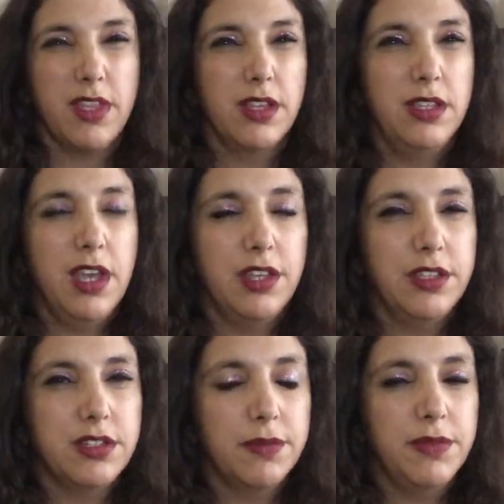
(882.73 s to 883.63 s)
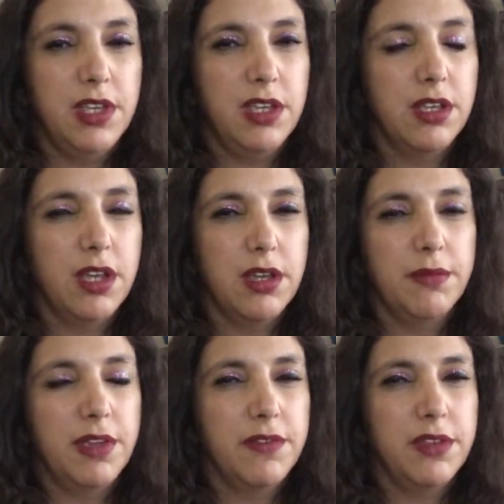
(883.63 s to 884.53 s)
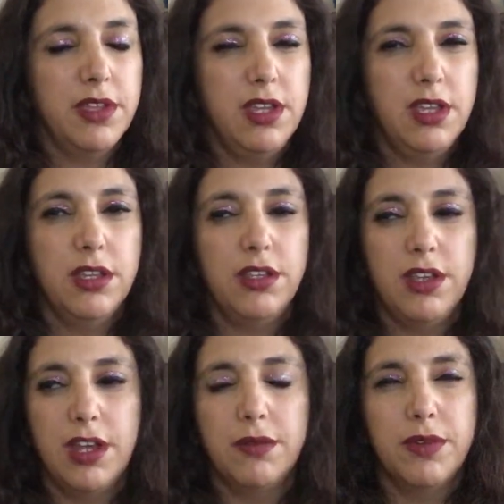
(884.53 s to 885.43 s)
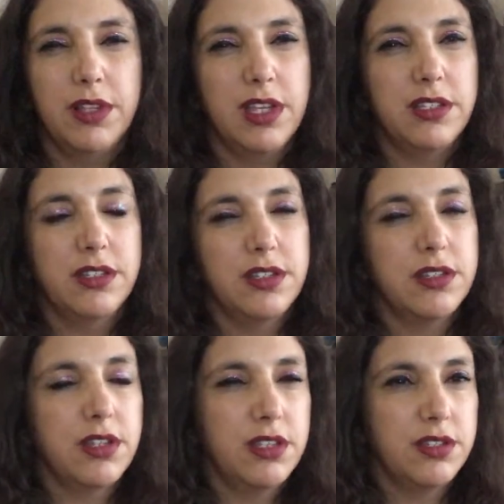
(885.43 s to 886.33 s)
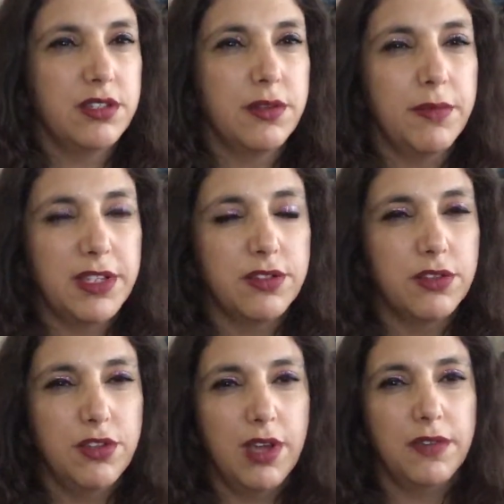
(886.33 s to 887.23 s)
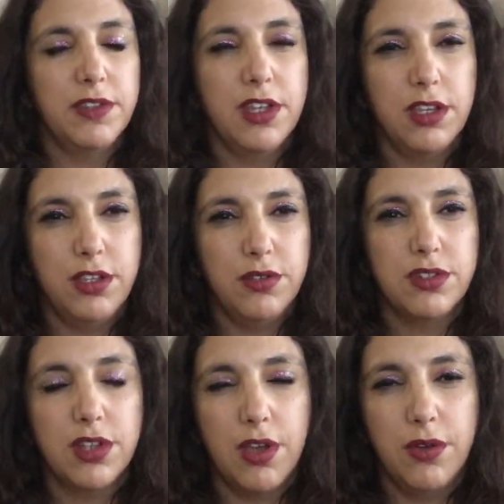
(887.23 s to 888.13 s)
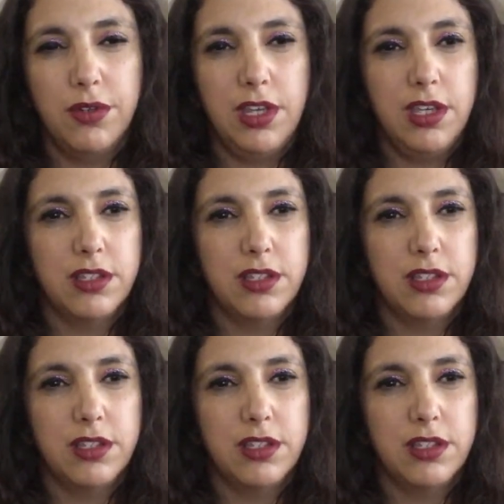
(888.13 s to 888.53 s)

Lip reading: Yeah, that's something, everything, you got to realize this is a muscle you have to get used to honing.